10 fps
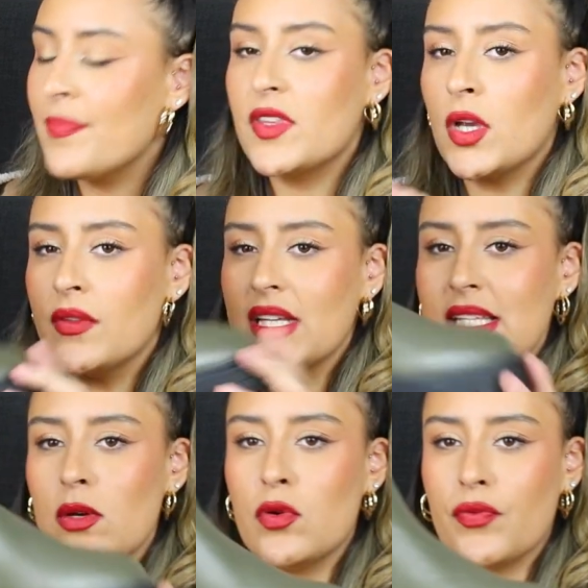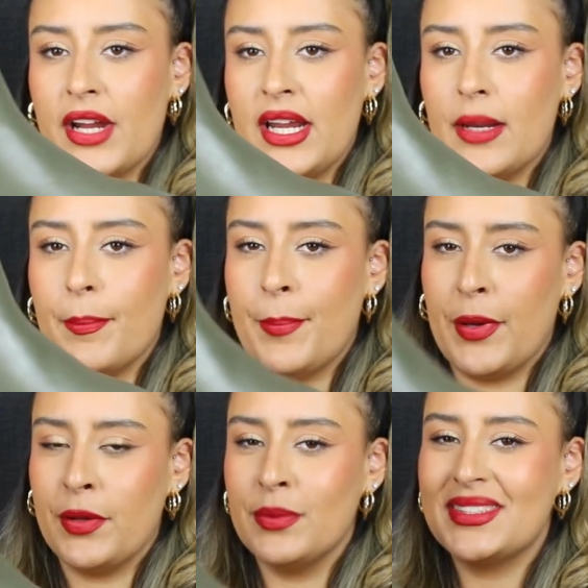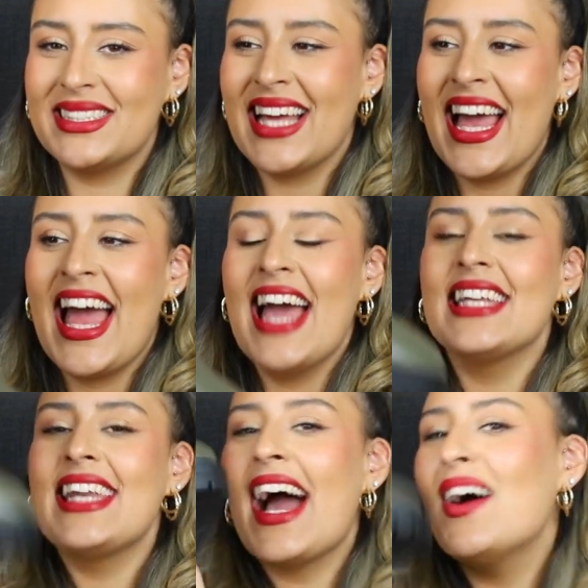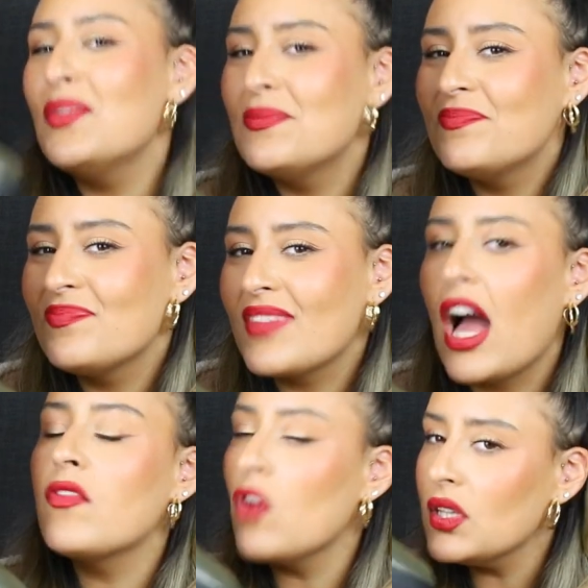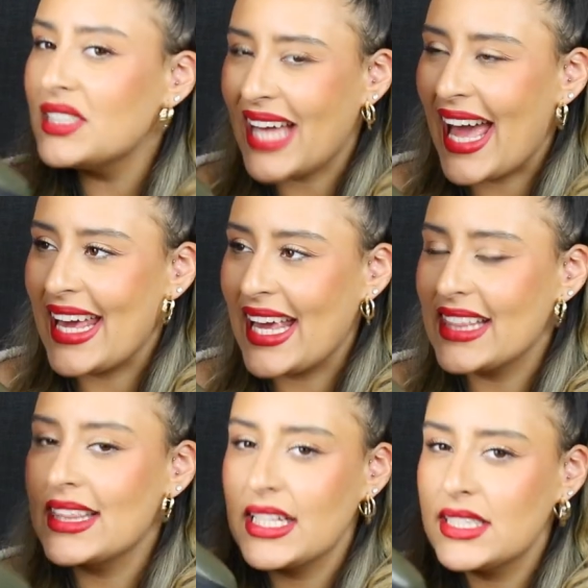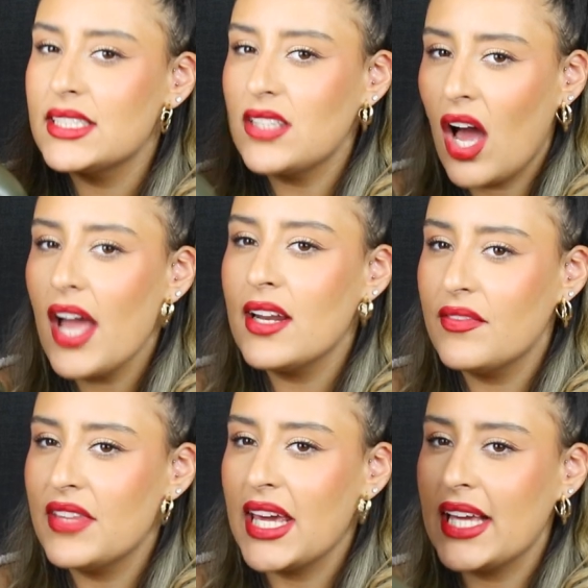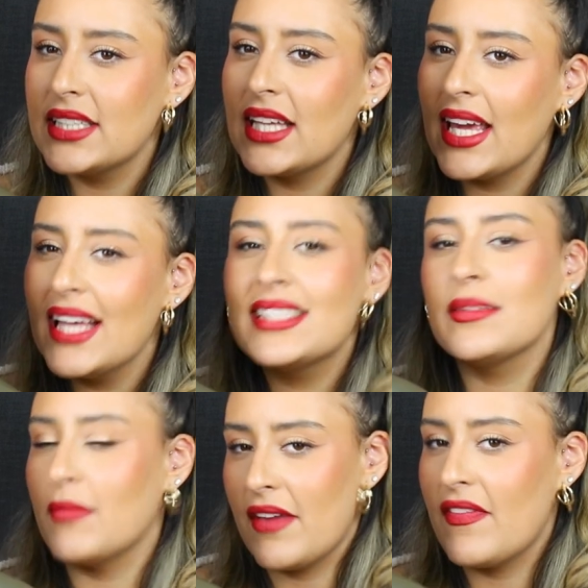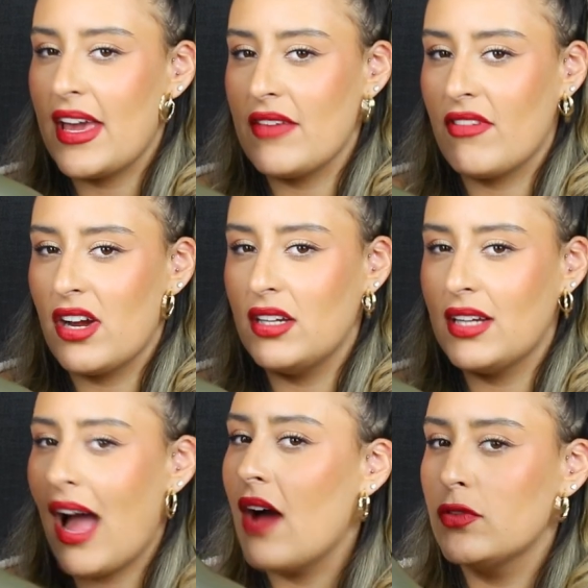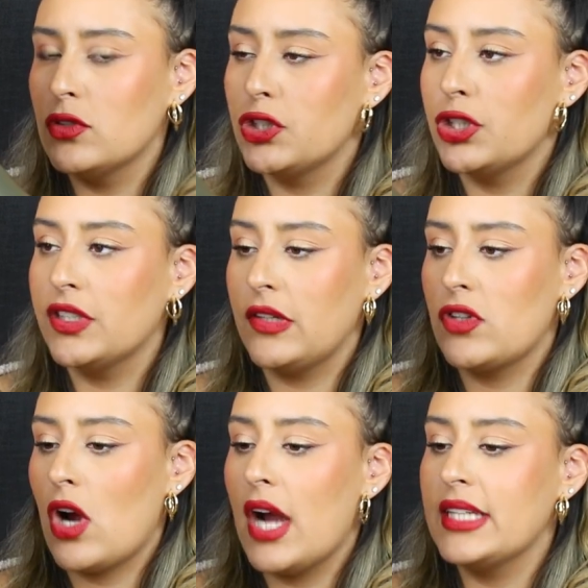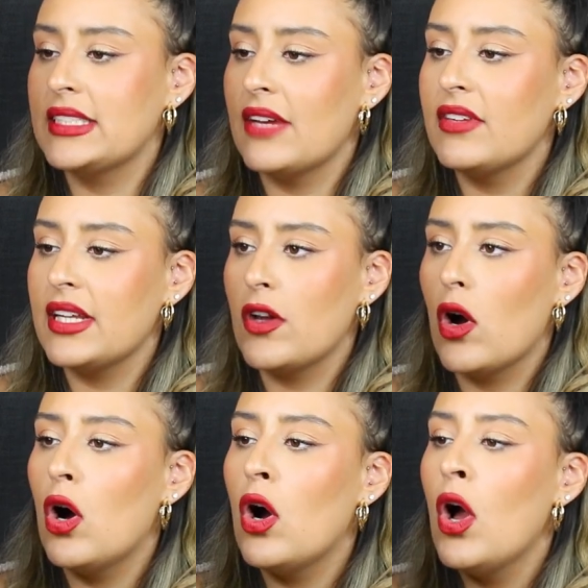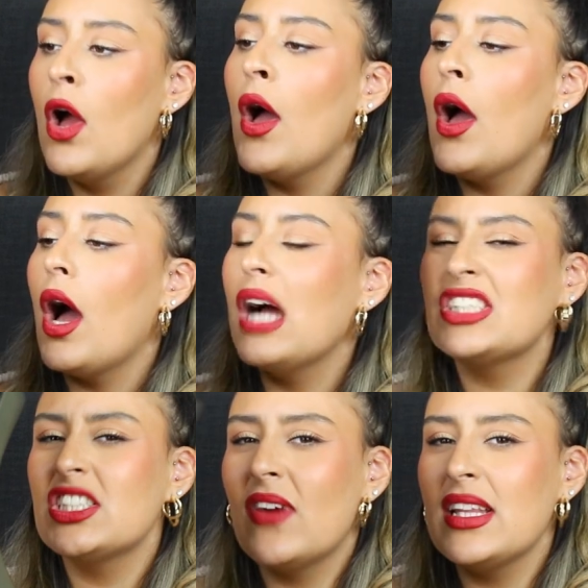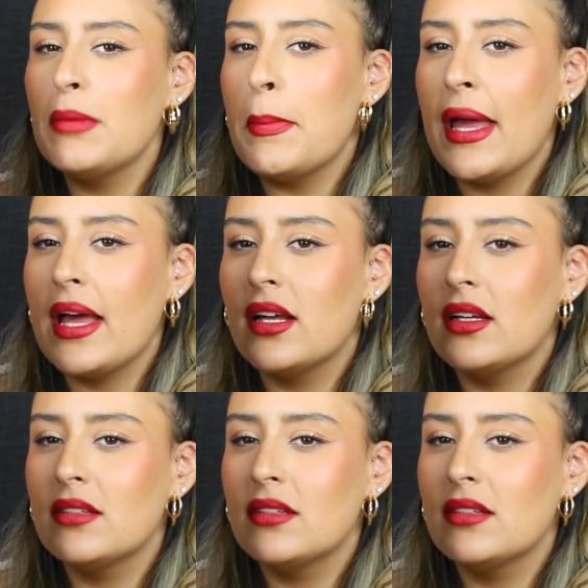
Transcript: So I got these little green boots. Now, I've got to say, the style of these isn't my favourite out of all the shoes I've tried. Definitely not. I just find them a bit,